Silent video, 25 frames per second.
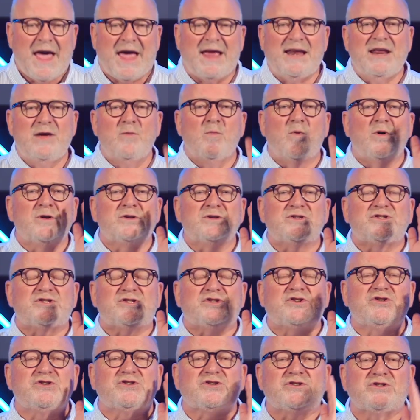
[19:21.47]
And he wants
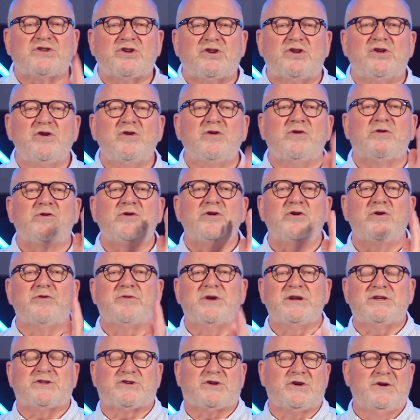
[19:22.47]
to secure your
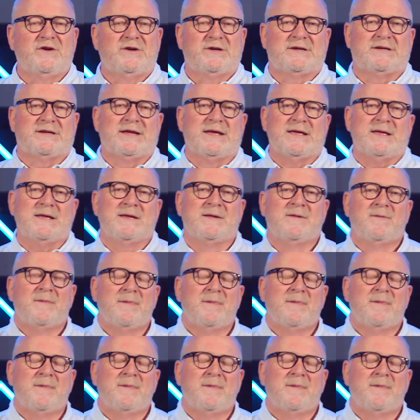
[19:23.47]
eternity.